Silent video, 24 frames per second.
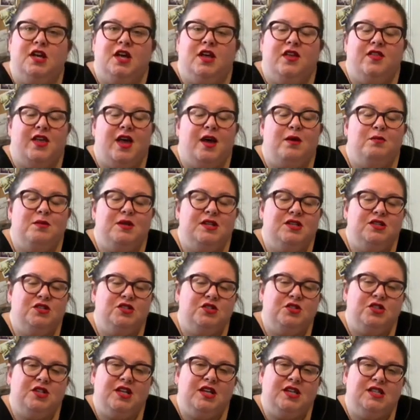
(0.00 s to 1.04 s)
That
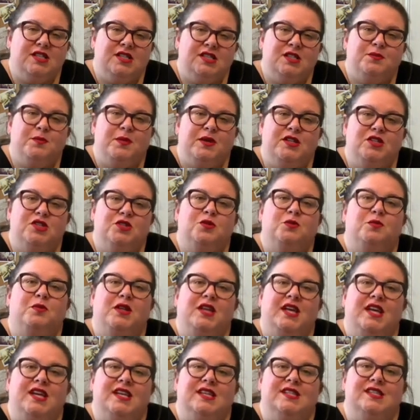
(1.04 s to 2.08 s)
ministry has a special
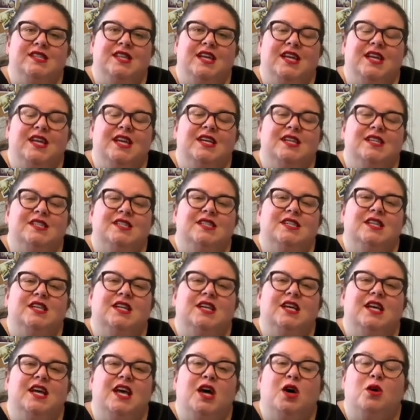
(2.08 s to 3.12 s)
place. They get to
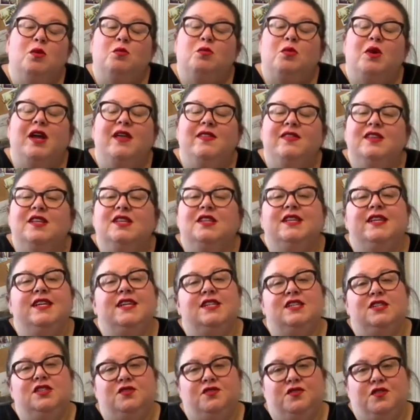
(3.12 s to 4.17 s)
help write the
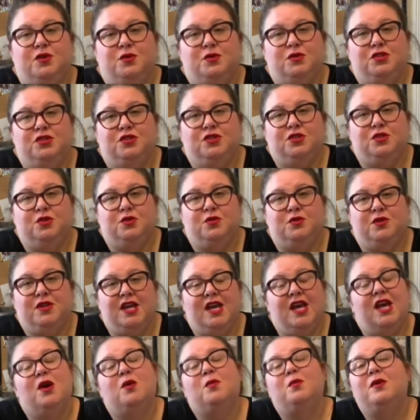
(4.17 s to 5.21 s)
Lent devotional. They
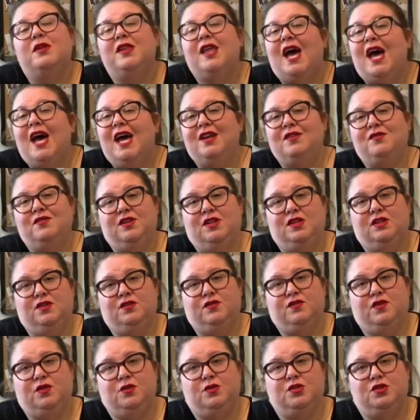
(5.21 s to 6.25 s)
help with Advent
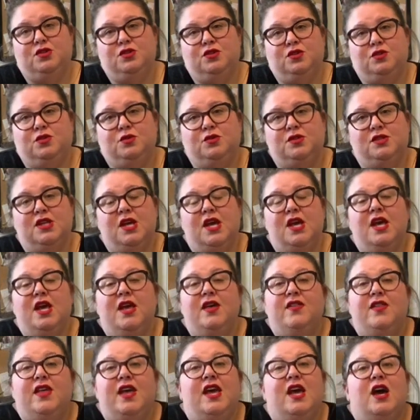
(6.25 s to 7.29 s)
devotionals.
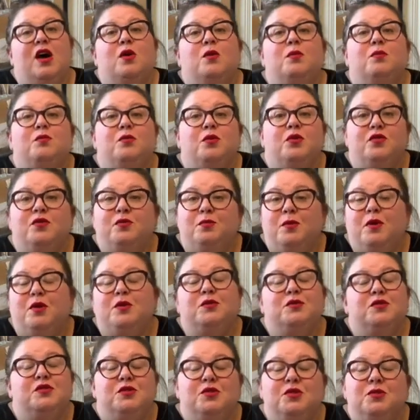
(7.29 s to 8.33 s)
They help
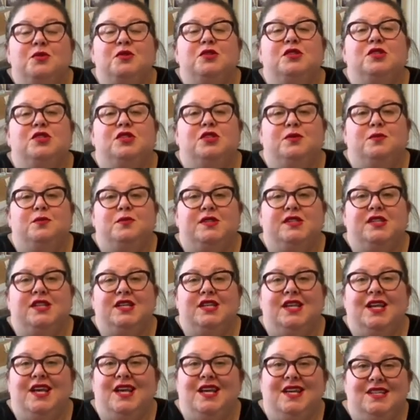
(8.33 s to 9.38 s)
promote Stewardship
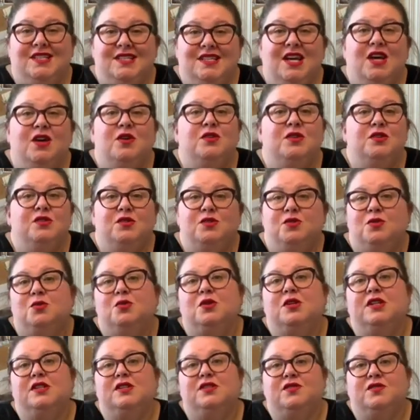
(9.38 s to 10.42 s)
Sunday and tell the
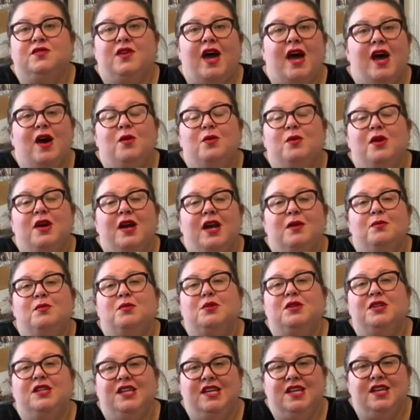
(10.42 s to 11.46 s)
stories of how we're able
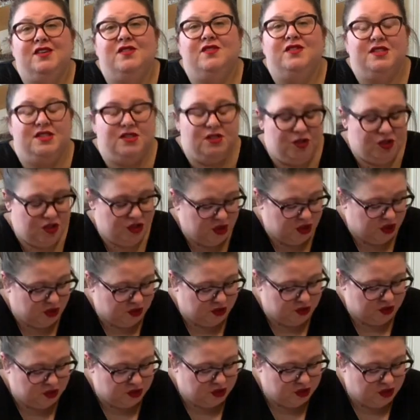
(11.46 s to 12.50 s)
to give as a
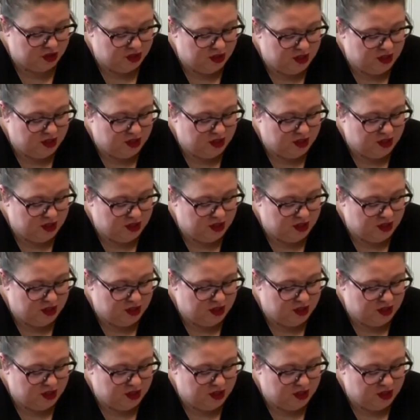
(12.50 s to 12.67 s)
church